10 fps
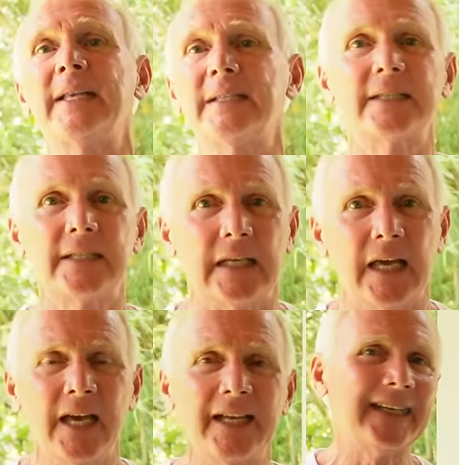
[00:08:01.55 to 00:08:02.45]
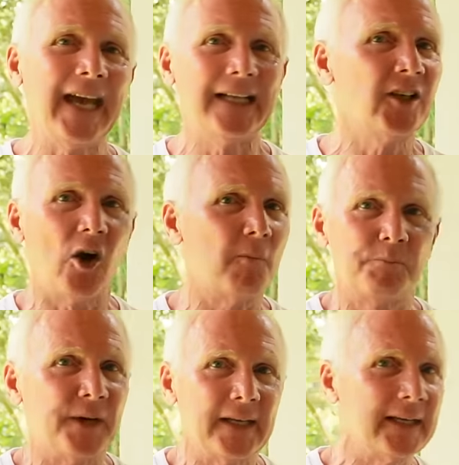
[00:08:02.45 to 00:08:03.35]
entity cannot
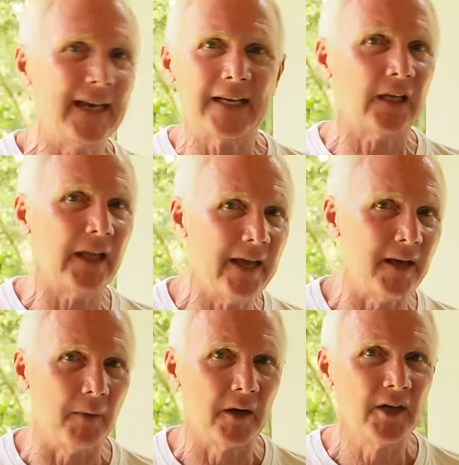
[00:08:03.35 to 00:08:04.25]
bring a claim.